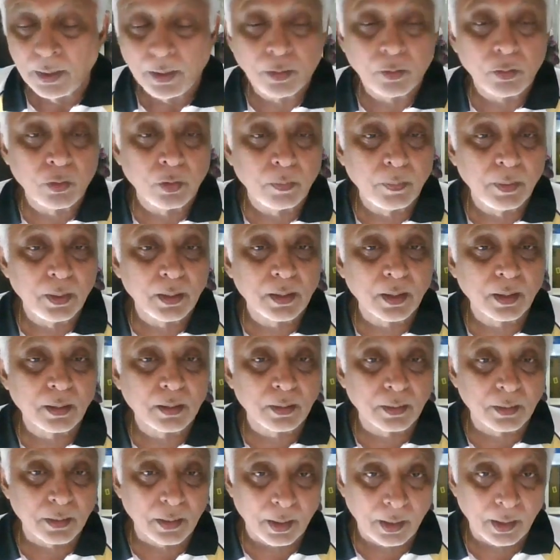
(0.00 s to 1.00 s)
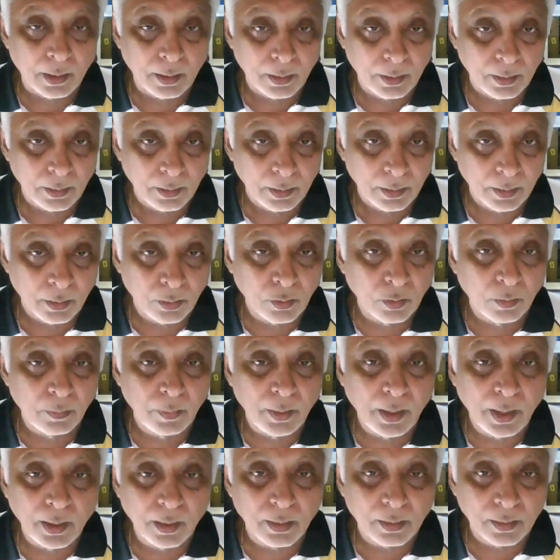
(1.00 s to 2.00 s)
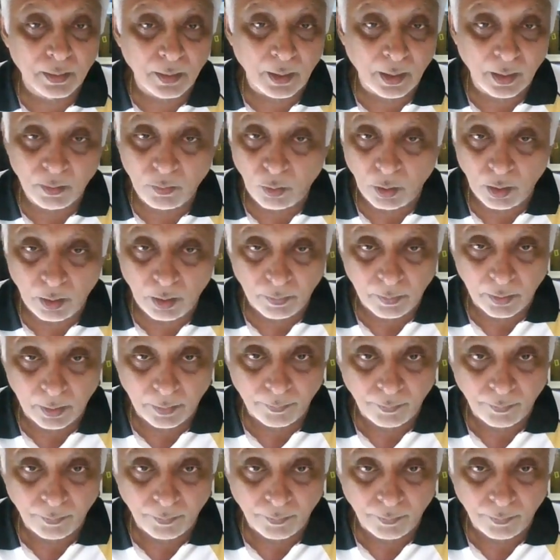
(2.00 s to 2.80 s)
It could be 6 aside. It could be 8 aside, whatever.